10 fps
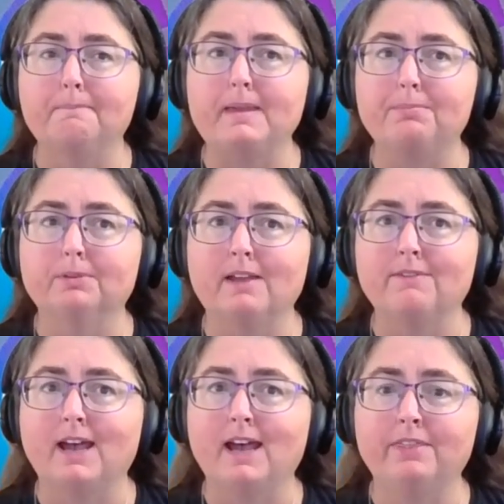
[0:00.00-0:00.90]
people
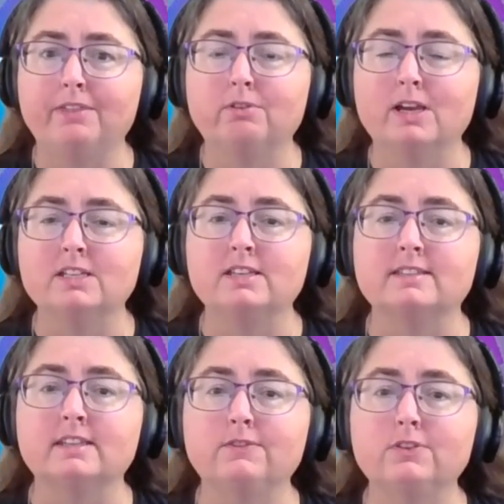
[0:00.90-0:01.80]
have other
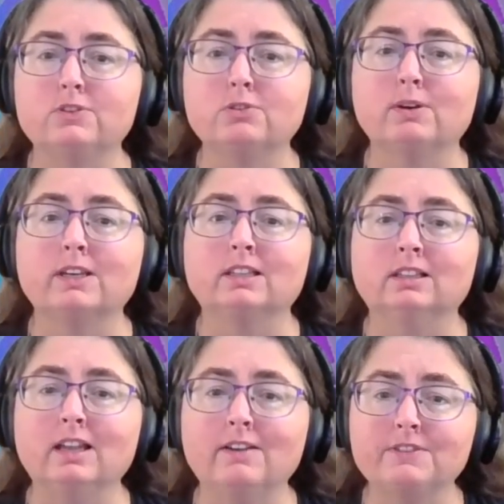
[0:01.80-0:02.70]
ideas, and if you do, I'd
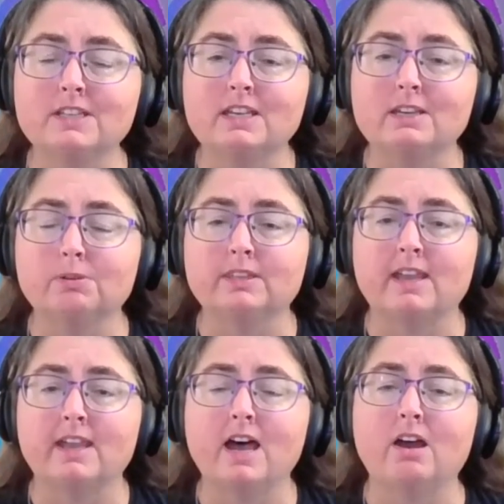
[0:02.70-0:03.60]
love to hear what
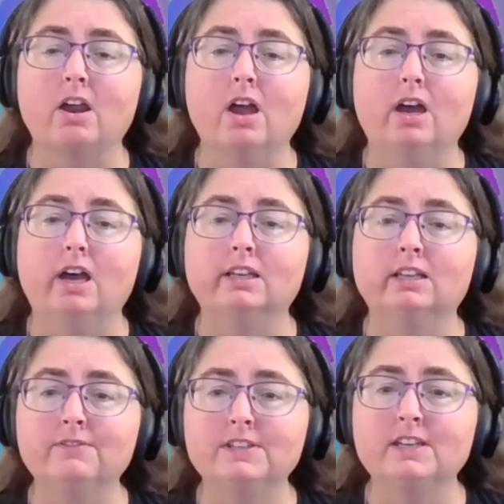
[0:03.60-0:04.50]
they are. I'd
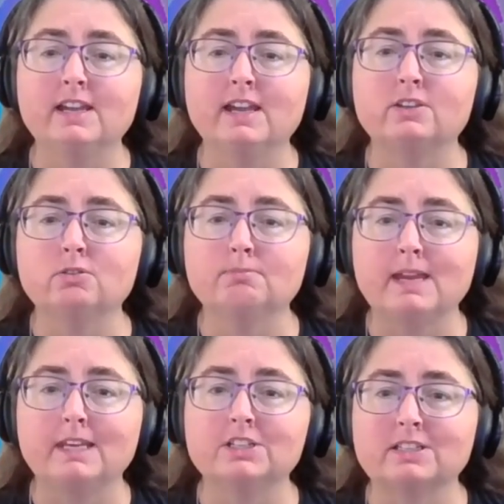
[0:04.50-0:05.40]
love to hear how you
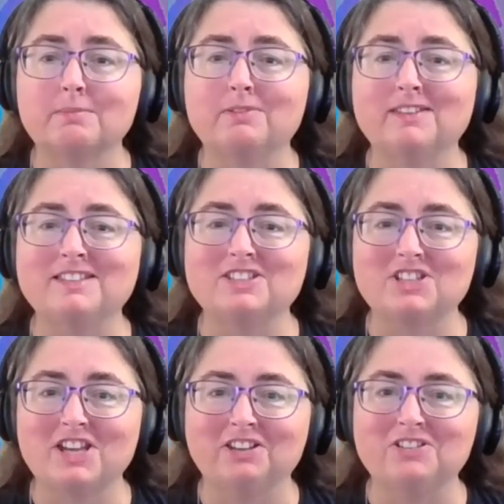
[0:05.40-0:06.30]
manage some of these
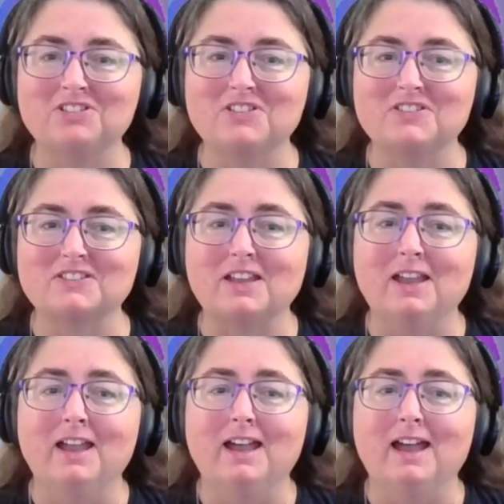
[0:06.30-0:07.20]
challenges.
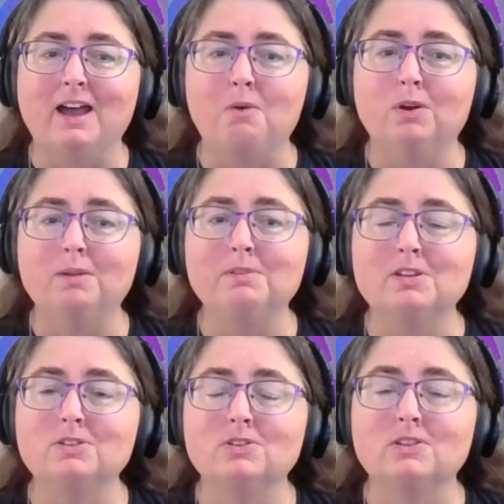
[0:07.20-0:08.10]
What I'm
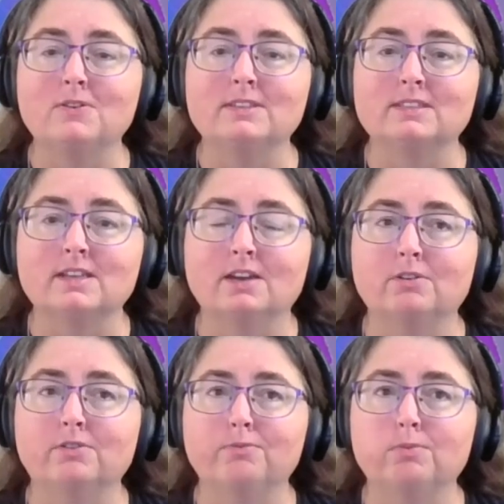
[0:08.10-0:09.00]
going to do, though, is
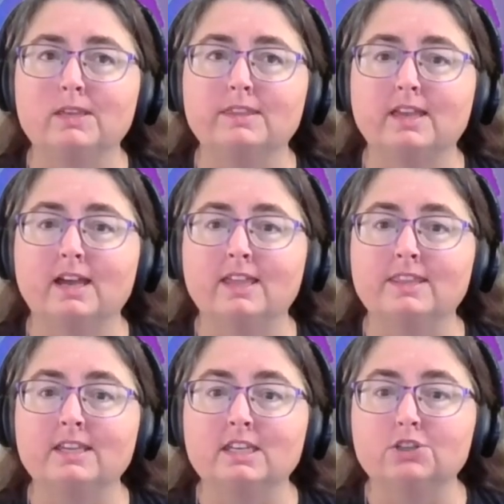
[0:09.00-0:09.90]
start off with
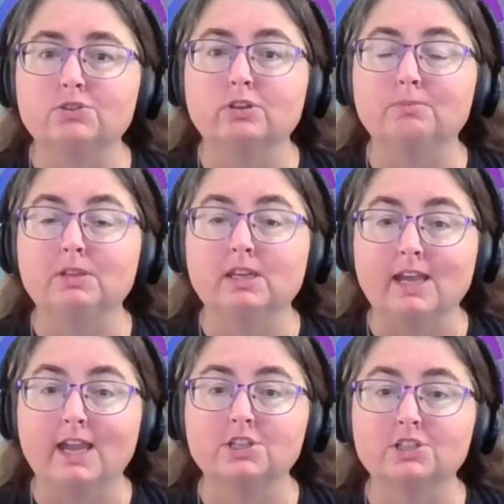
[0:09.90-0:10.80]
the initial
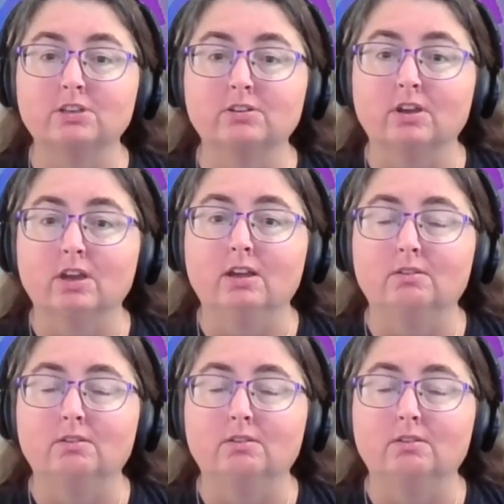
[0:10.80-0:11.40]
communication.